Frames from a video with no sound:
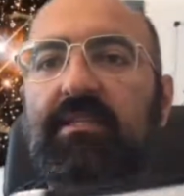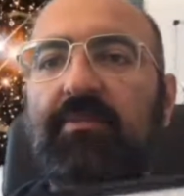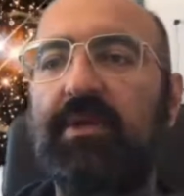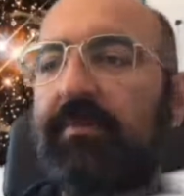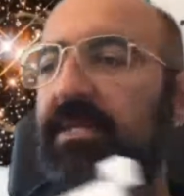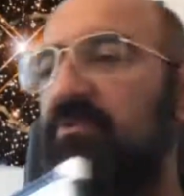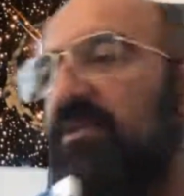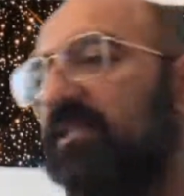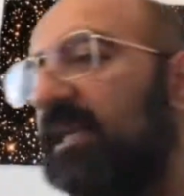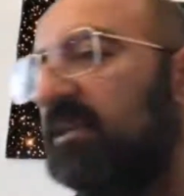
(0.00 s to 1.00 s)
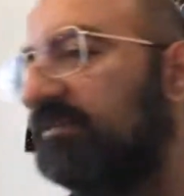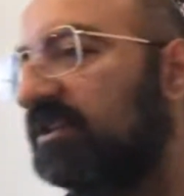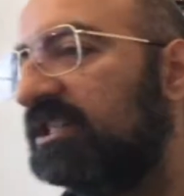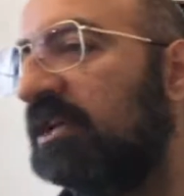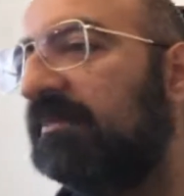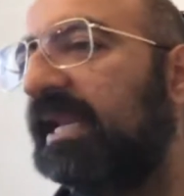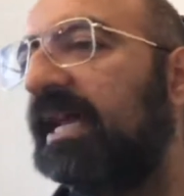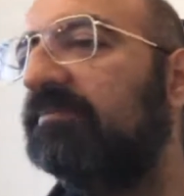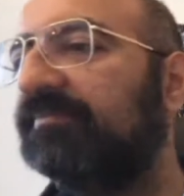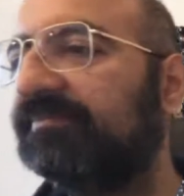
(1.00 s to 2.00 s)
coming towards the end of October
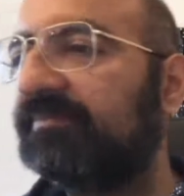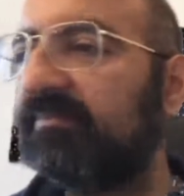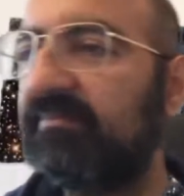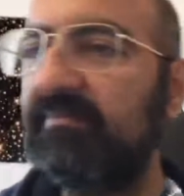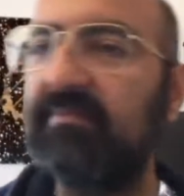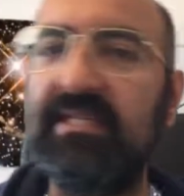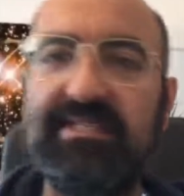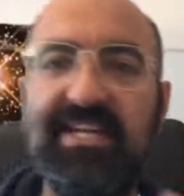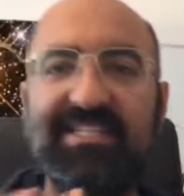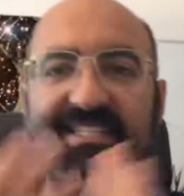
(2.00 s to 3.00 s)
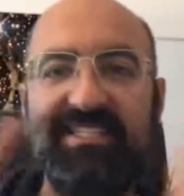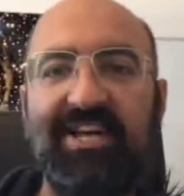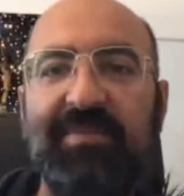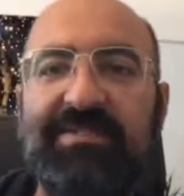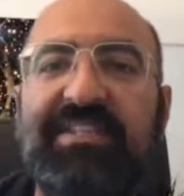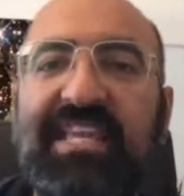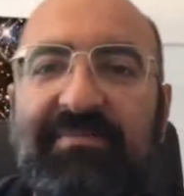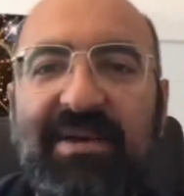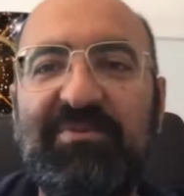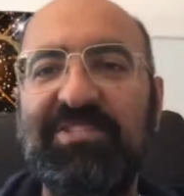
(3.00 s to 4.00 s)
now. It's a nice time to think
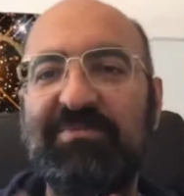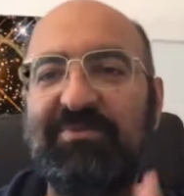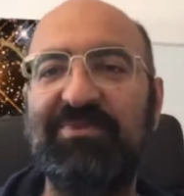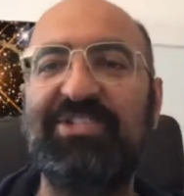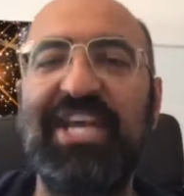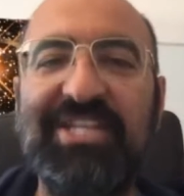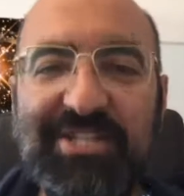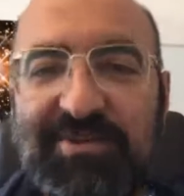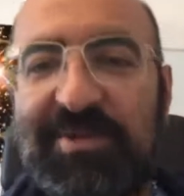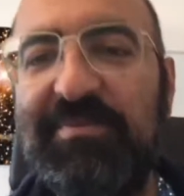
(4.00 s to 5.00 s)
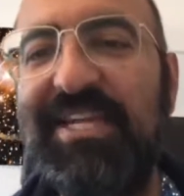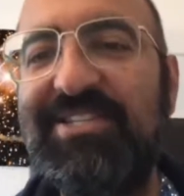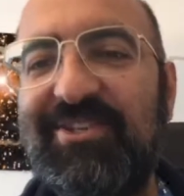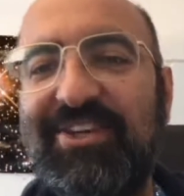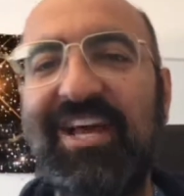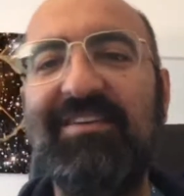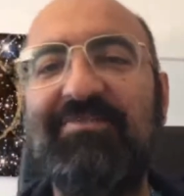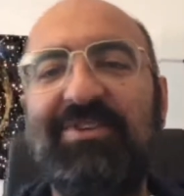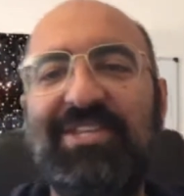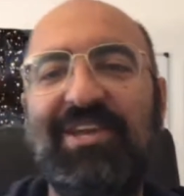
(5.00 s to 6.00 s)
about what small change you want to put into your life,
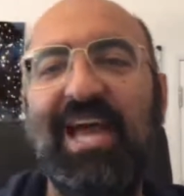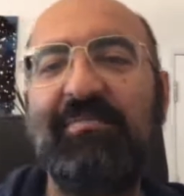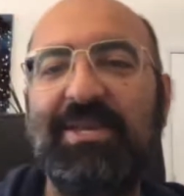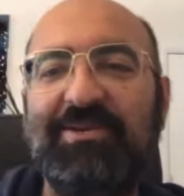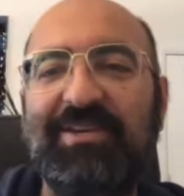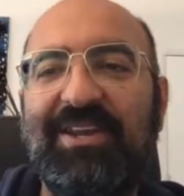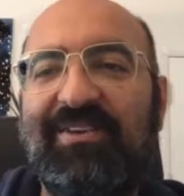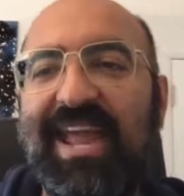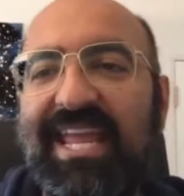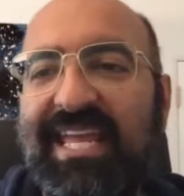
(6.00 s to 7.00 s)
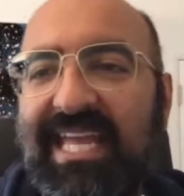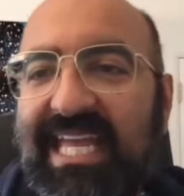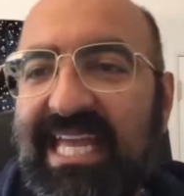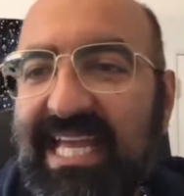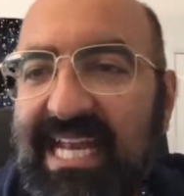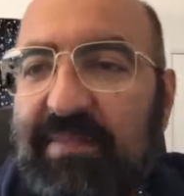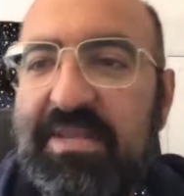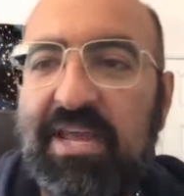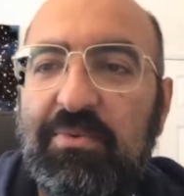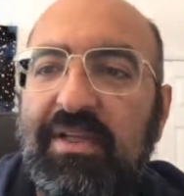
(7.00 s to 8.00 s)
what new habit you want to create. Let me
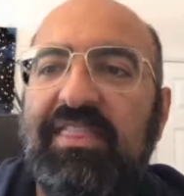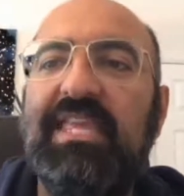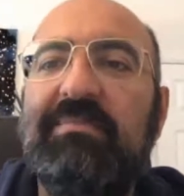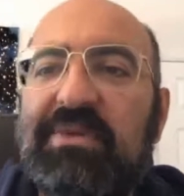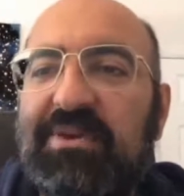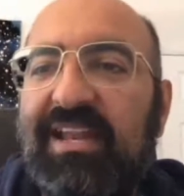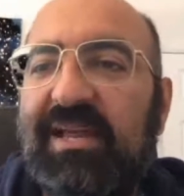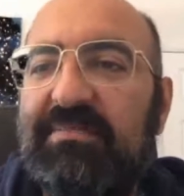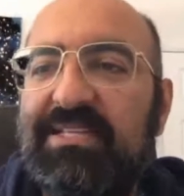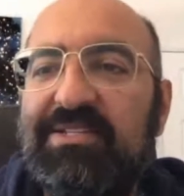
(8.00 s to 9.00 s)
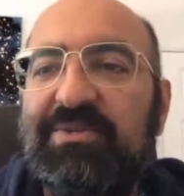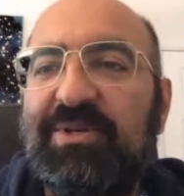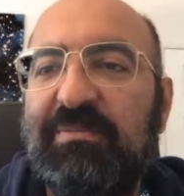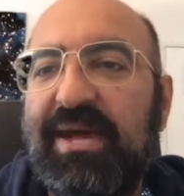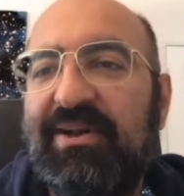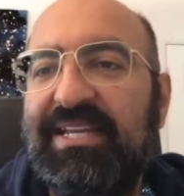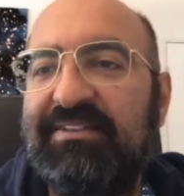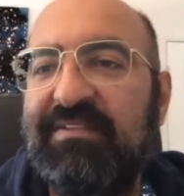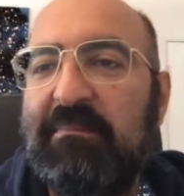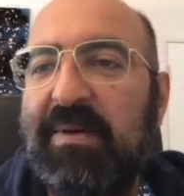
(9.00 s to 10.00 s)
know what theme you would like me to talk about in
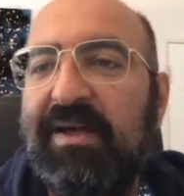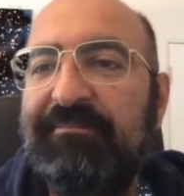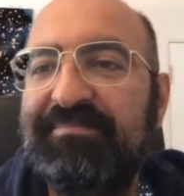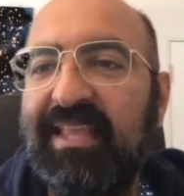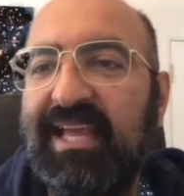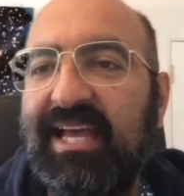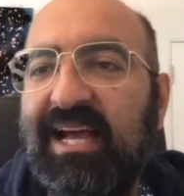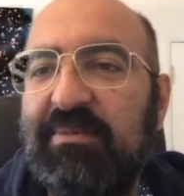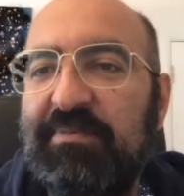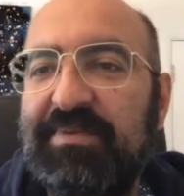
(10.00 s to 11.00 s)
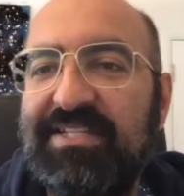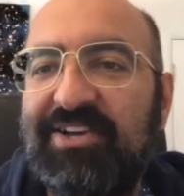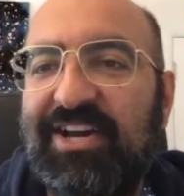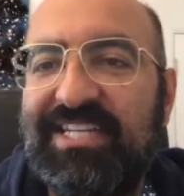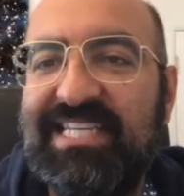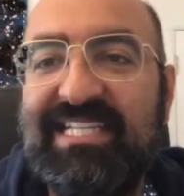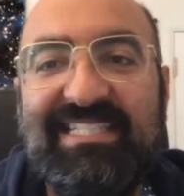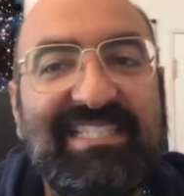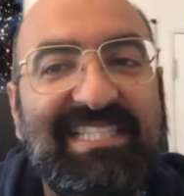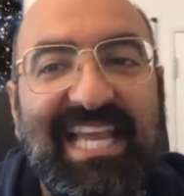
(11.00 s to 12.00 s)
November. I'm open to
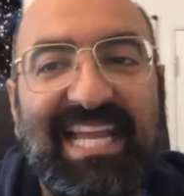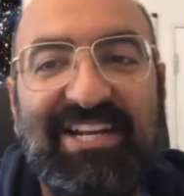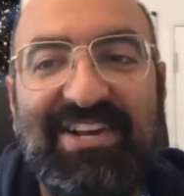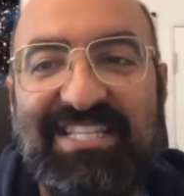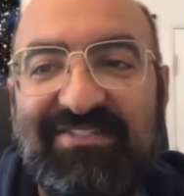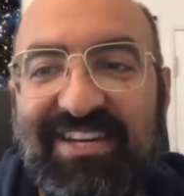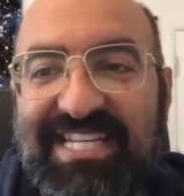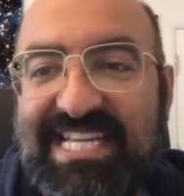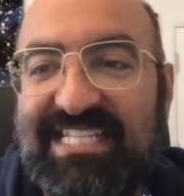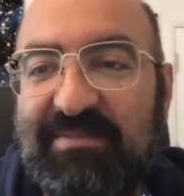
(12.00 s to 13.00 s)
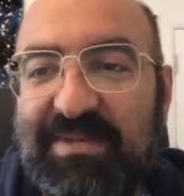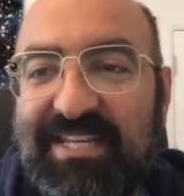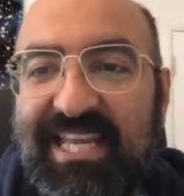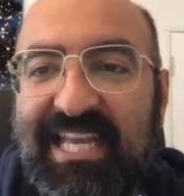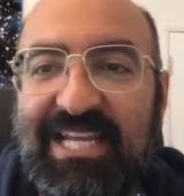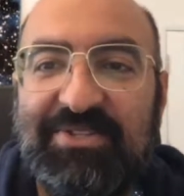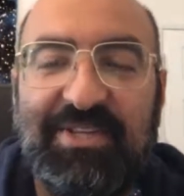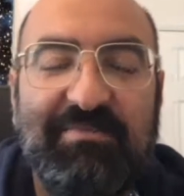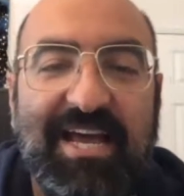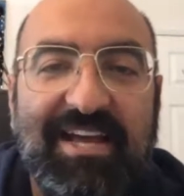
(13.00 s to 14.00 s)
ideas and creative ideas. I've been talking
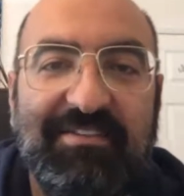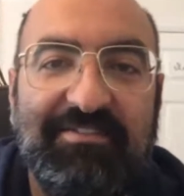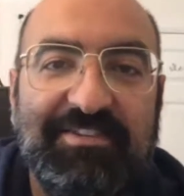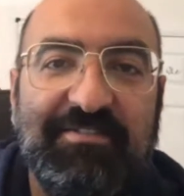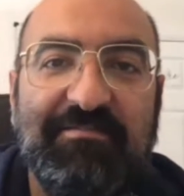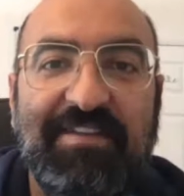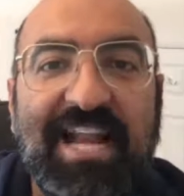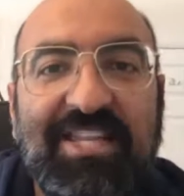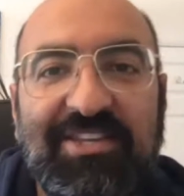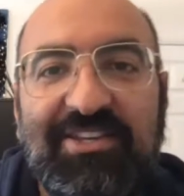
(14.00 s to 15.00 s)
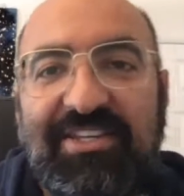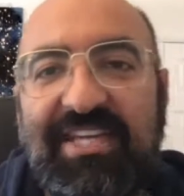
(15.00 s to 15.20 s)
about a different value